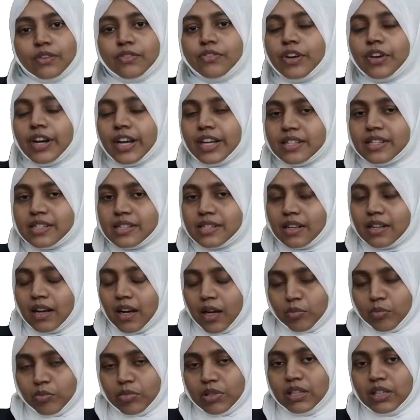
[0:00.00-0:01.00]
For
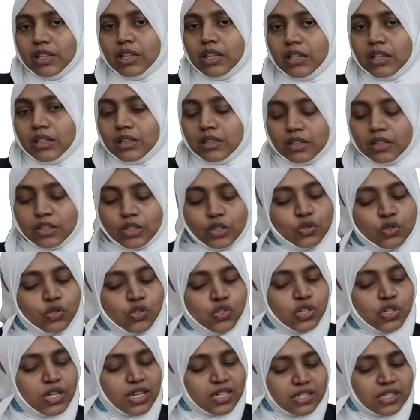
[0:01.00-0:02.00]
example, you
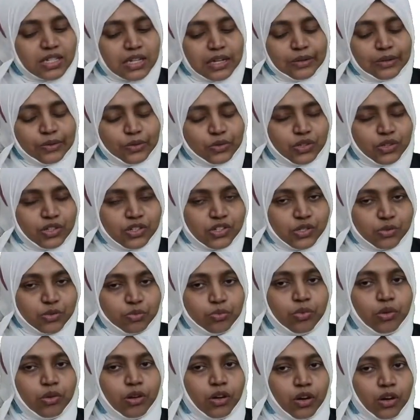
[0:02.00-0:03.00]
just look this
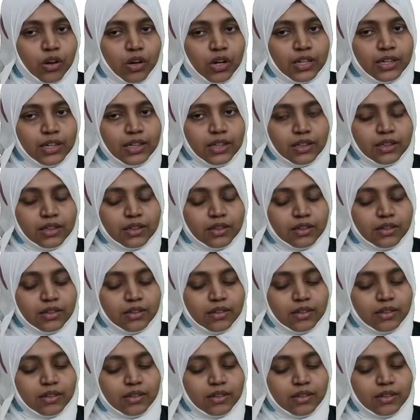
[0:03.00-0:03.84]
ball.